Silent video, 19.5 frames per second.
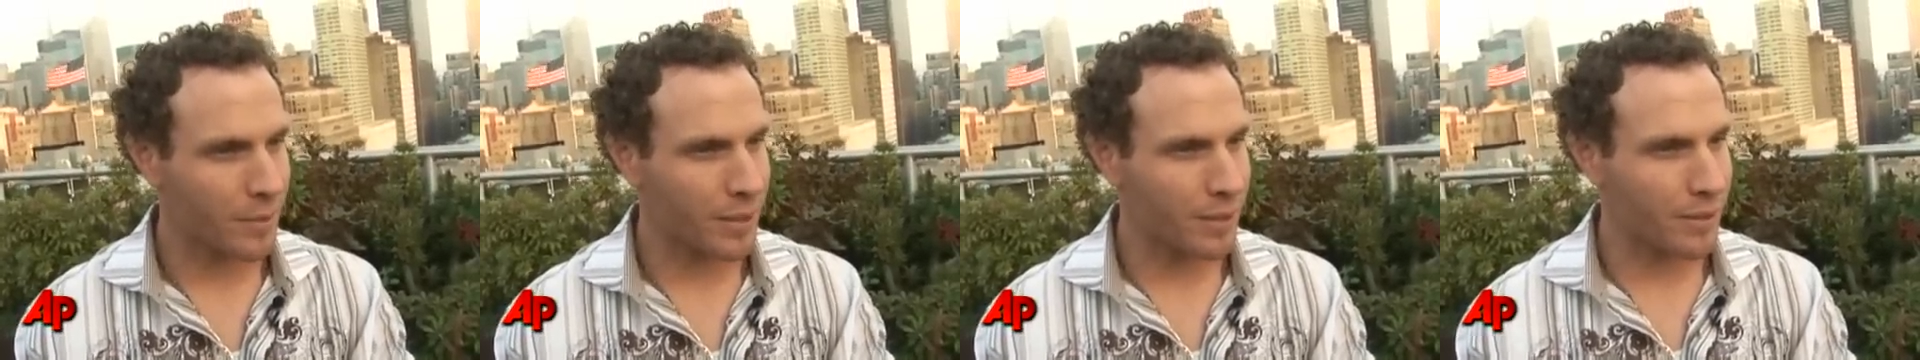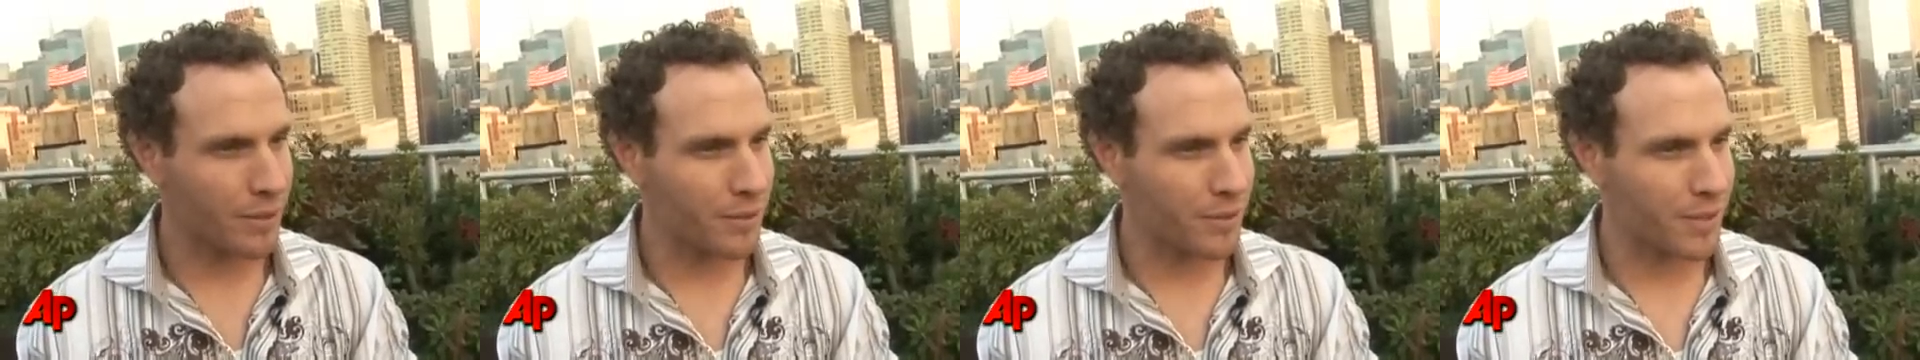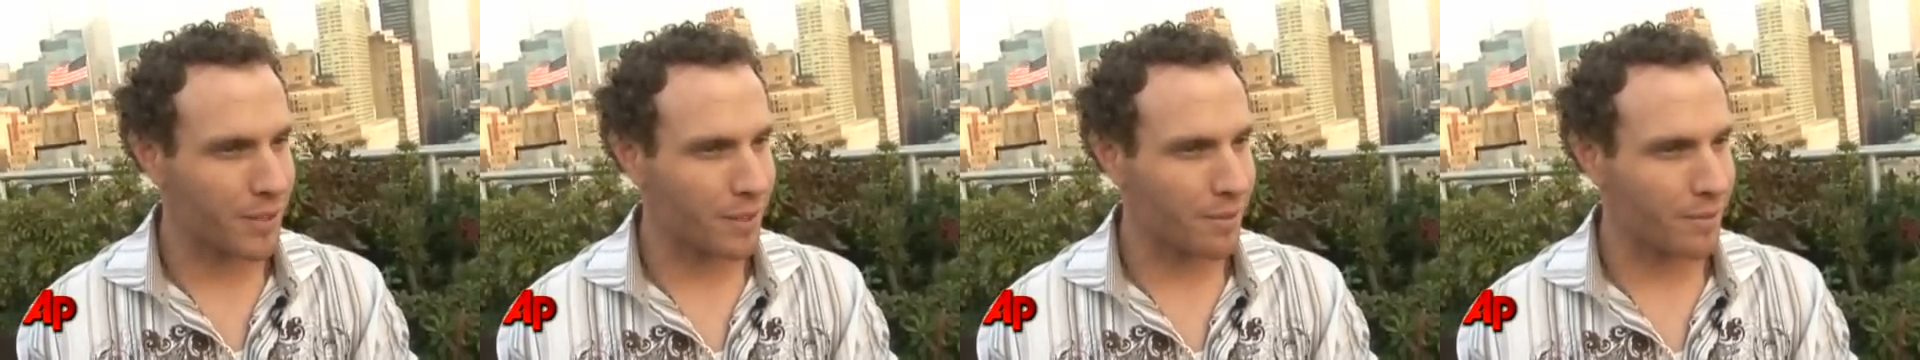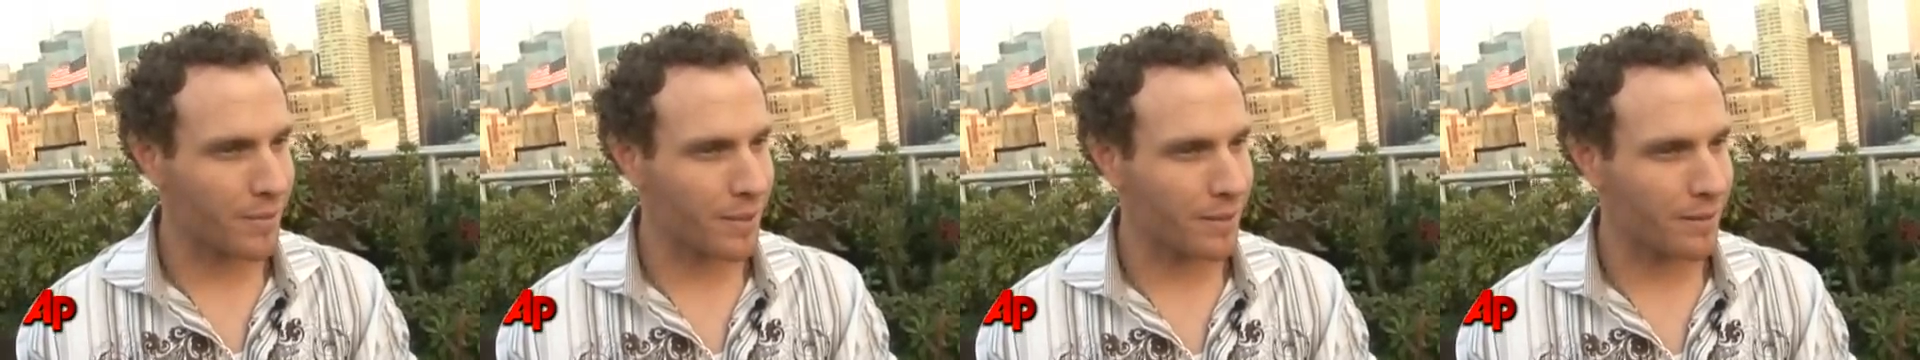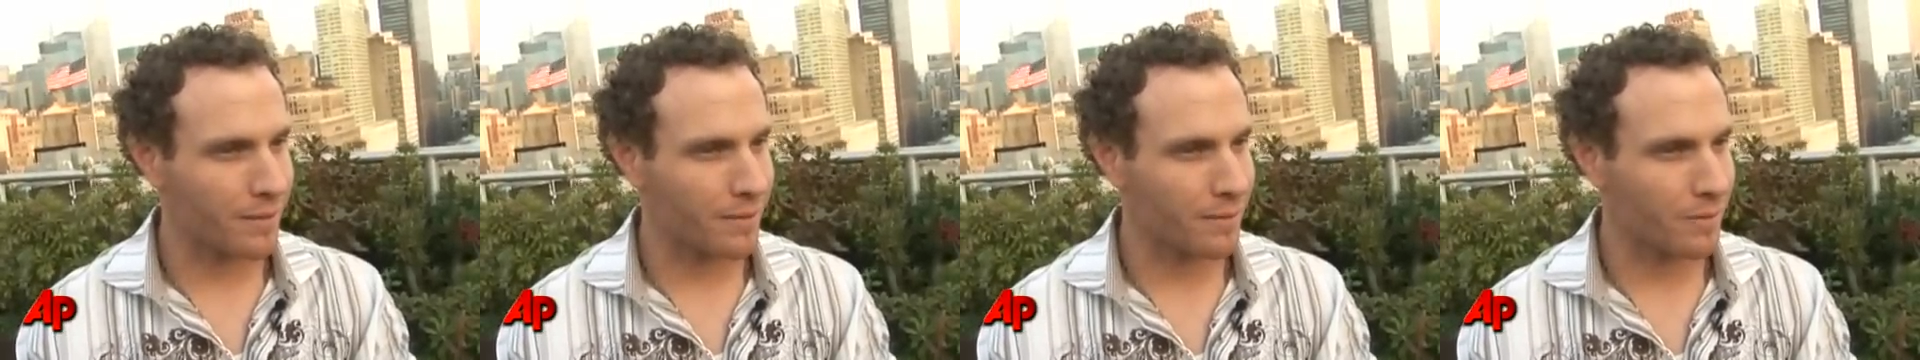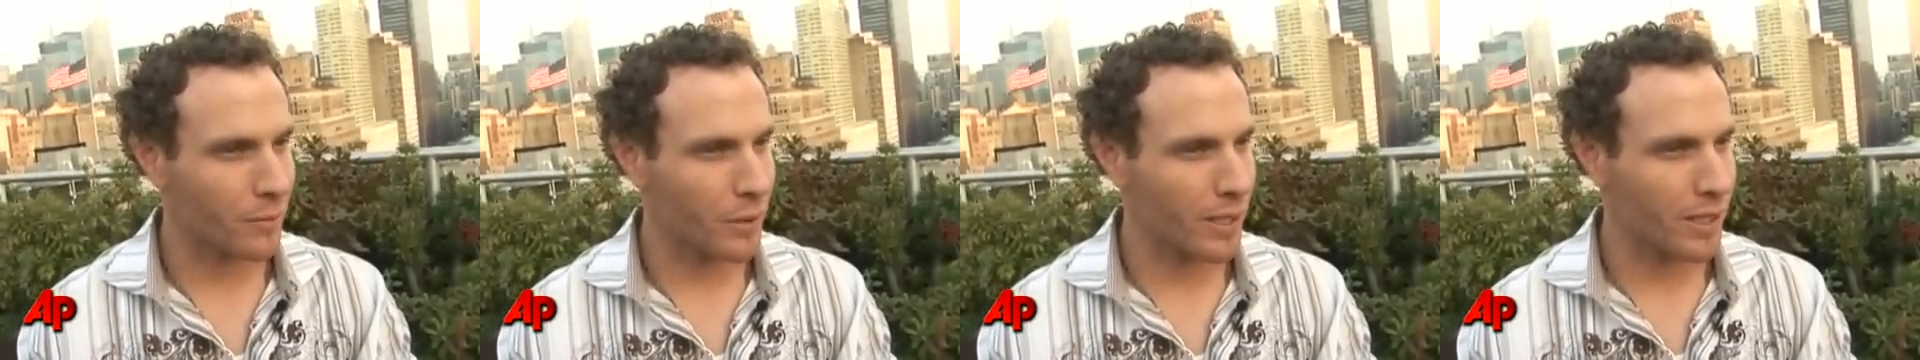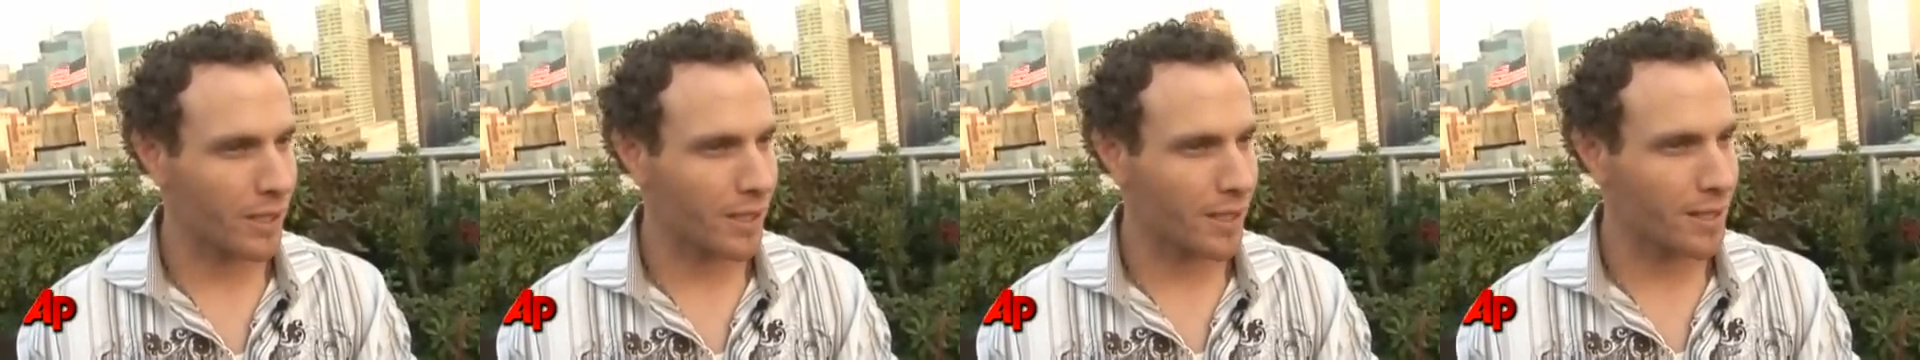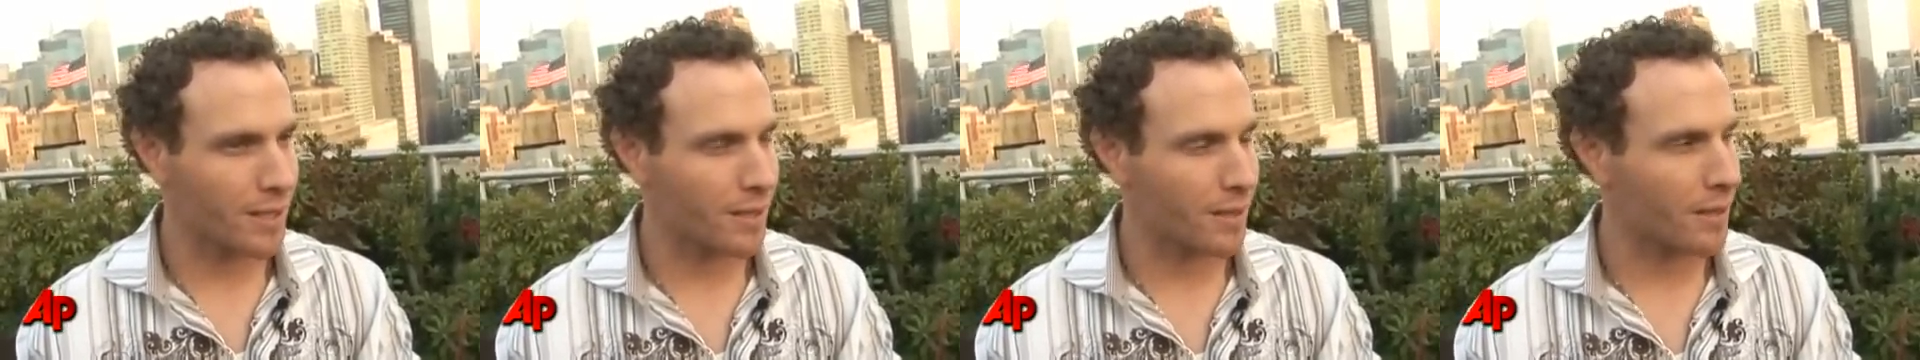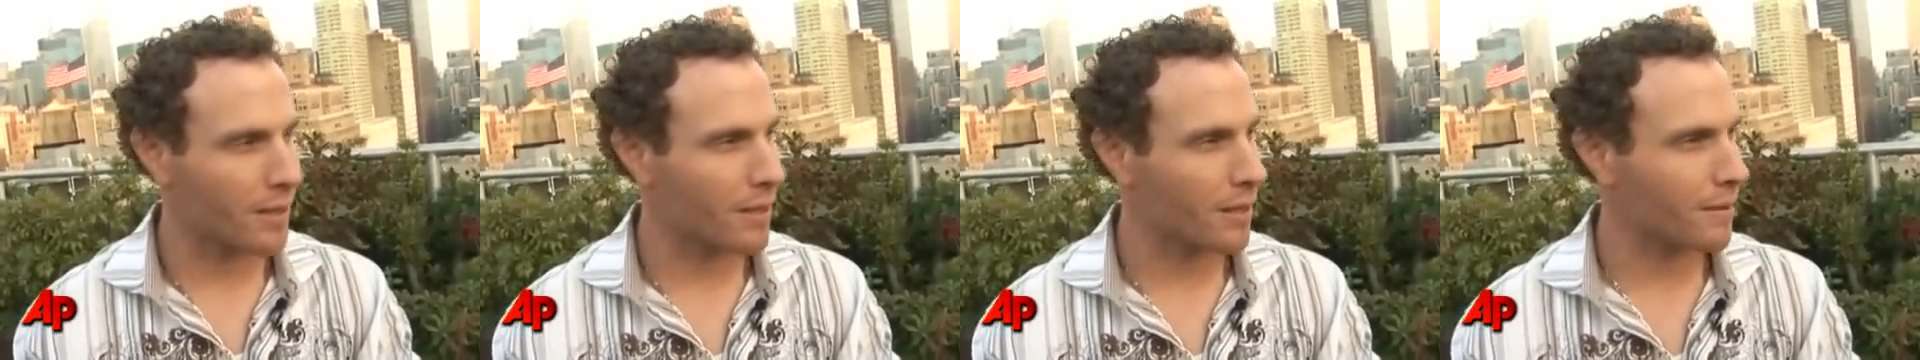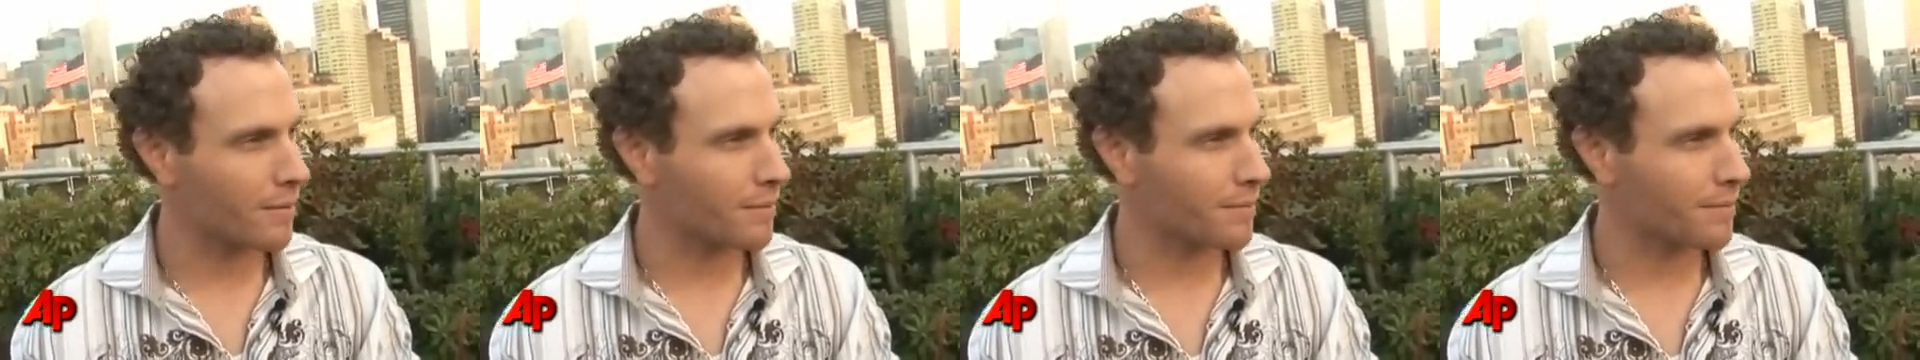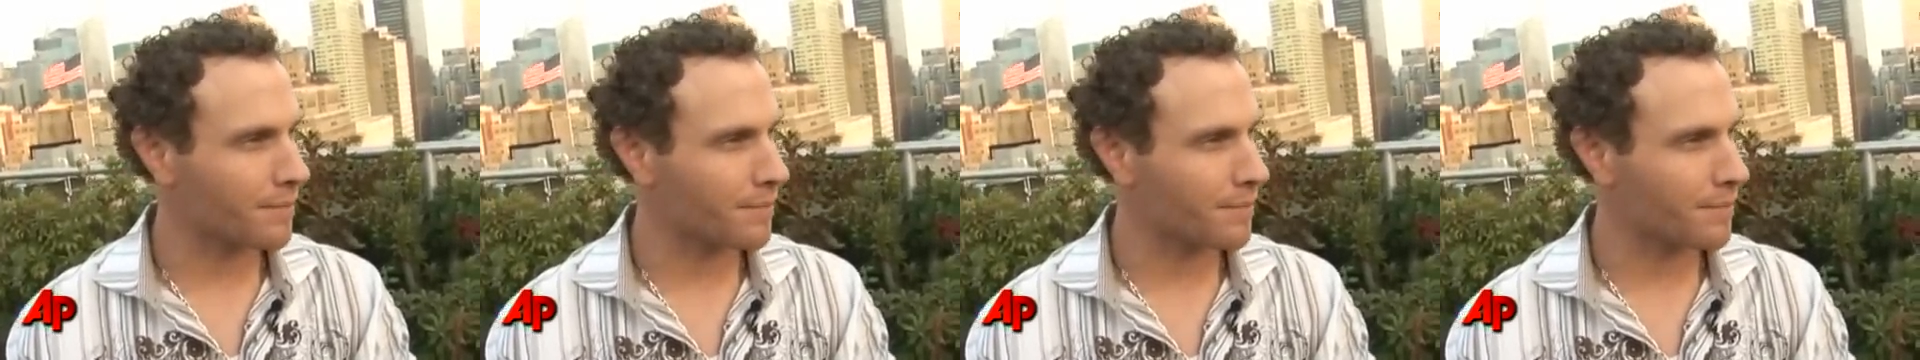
been through something," and we can listen to that.